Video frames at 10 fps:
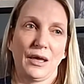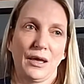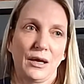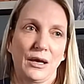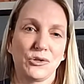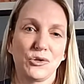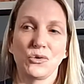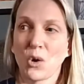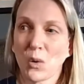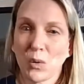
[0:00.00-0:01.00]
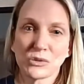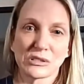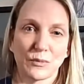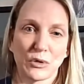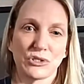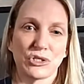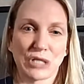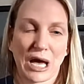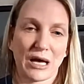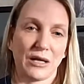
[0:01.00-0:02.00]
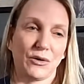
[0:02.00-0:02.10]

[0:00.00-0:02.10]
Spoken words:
And someone's shot or